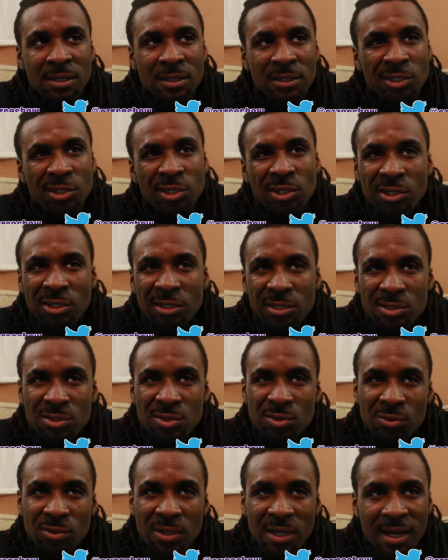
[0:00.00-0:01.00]
year or
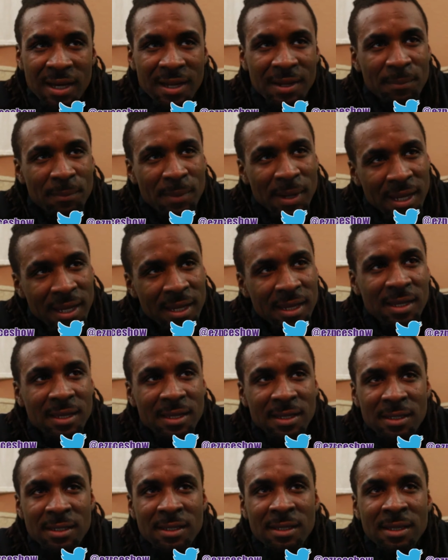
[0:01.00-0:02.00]
two, like,
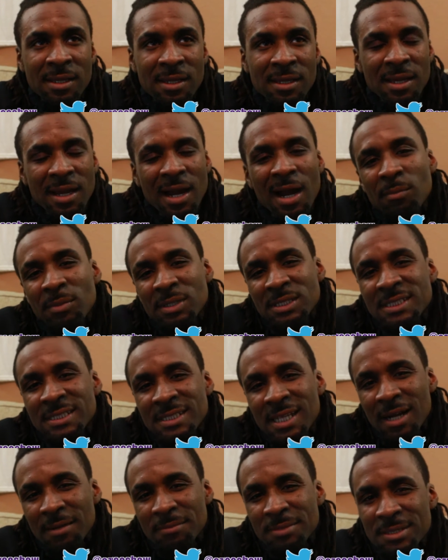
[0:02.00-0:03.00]
man, I'ma
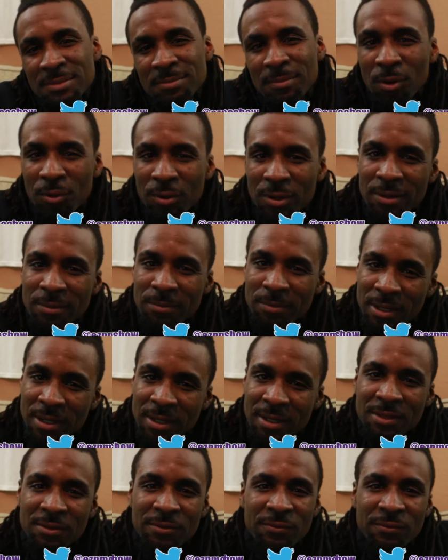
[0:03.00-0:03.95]
stop smoking, man.